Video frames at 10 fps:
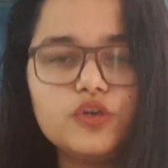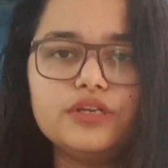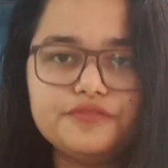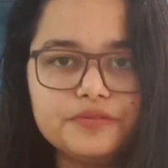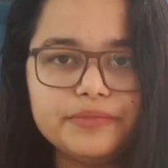
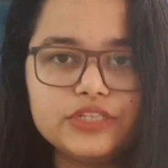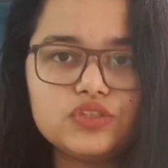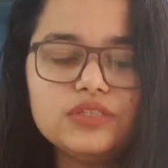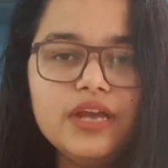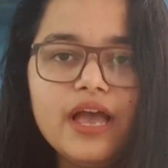good
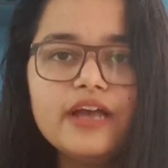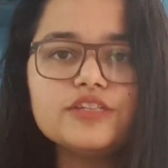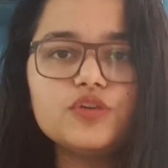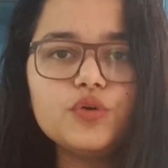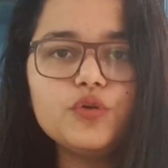information.
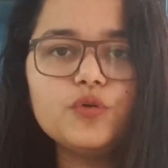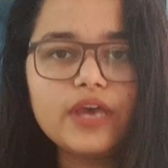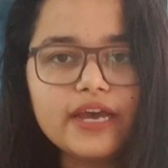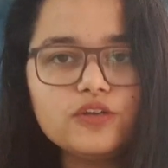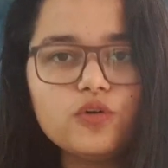So you
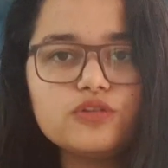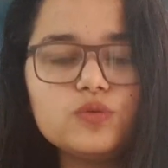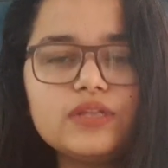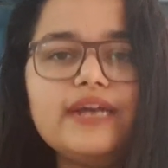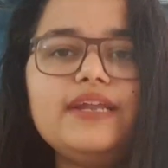can go
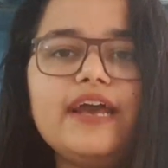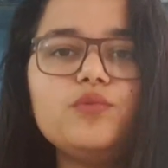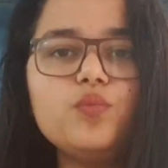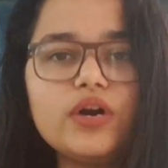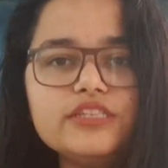through that,
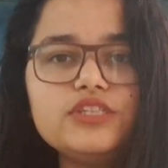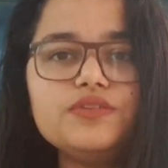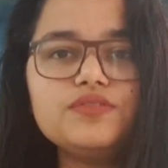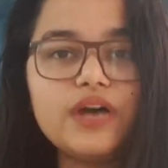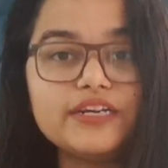and once
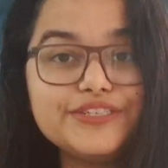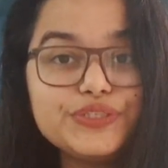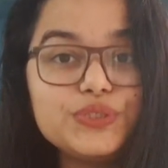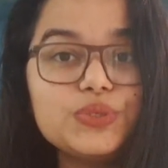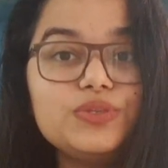you've
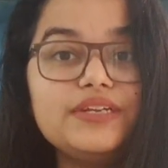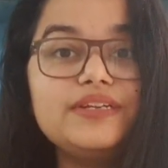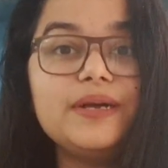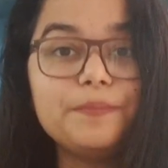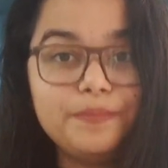understood
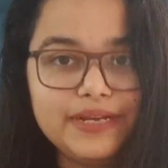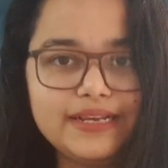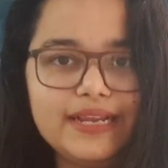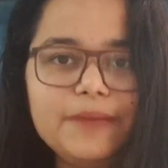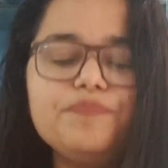it
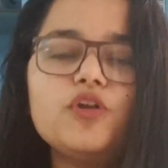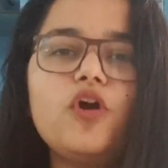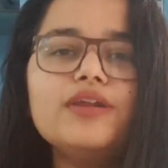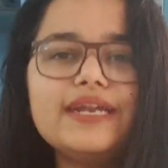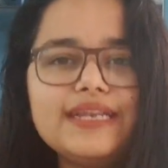completely,
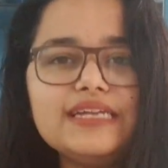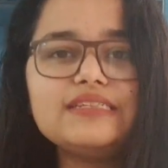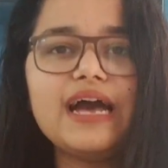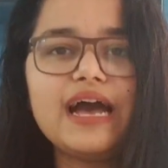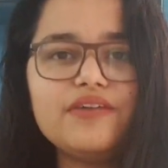or at
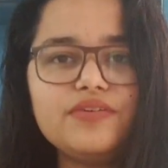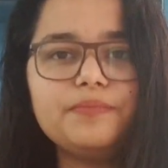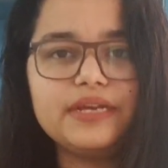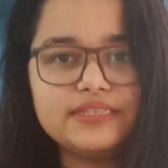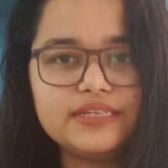least have
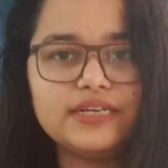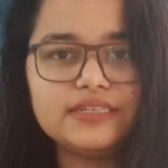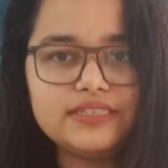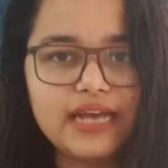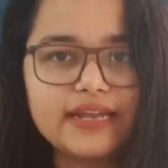a basic
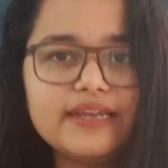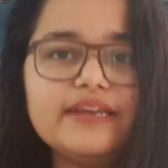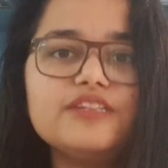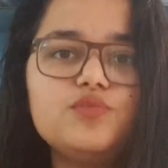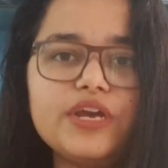
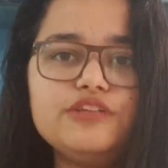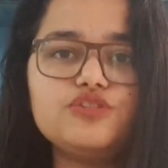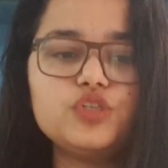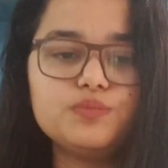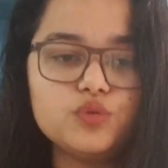understanding, is
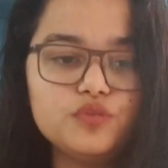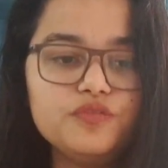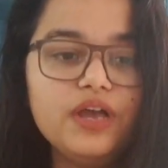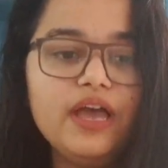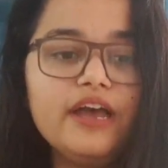when you should
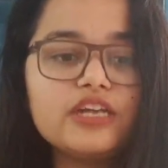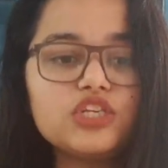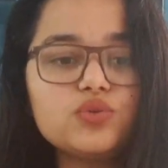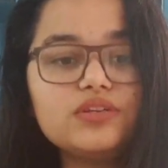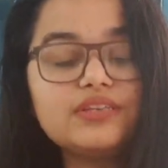move
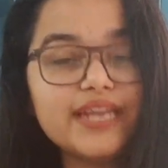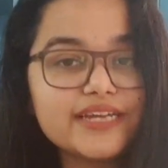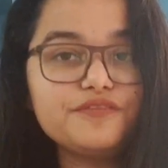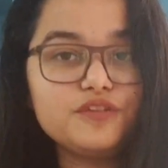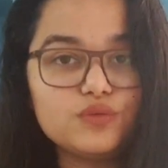to the
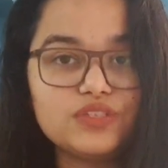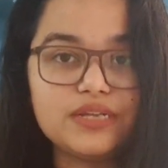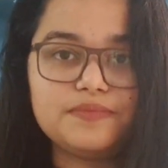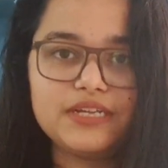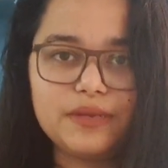next few
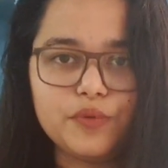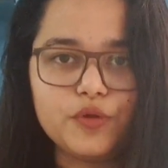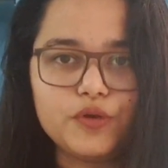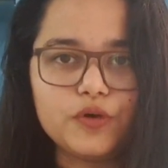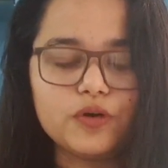steps that
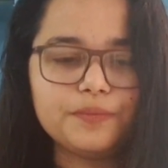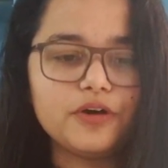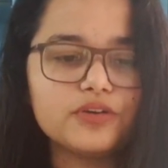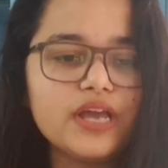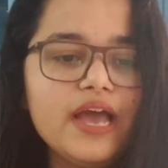I'm going to talk
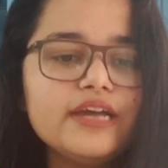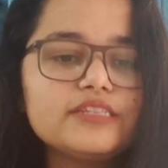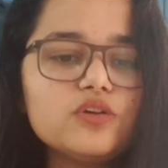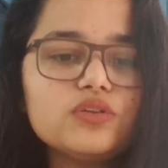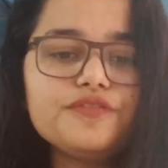about.
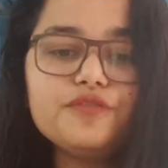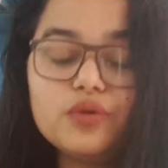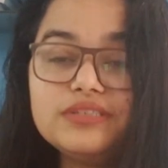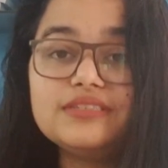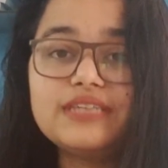So the
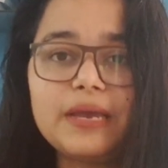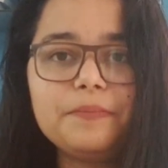fourth